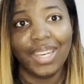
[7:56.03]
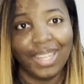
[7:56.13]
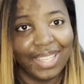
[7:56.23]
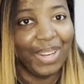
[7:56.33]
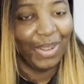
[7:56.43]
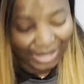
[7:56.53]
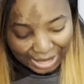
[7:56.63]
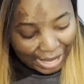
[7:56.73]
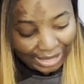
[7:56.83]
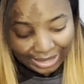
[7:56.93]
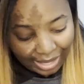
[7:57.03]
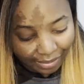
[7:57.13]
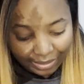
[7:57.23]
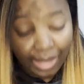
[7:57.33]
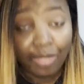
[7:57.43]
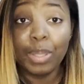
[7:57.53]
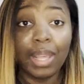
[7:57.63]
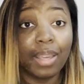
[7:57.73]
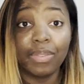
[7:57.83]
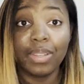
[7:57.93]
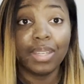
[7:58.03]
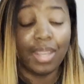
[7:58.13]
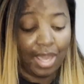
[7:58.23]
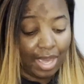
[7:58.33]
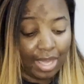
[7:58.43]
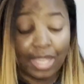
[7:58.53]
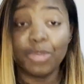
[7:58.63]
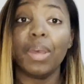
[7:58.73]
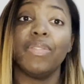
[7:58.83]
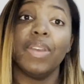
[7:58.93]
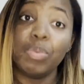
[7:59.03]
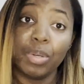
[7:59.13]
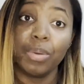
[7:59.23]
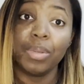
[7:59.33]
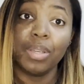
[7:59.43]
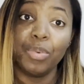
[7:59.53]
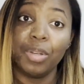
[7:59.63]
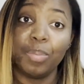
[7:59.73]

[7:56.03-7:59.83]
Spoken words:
You know, life be lifing, and that's why February we're gonna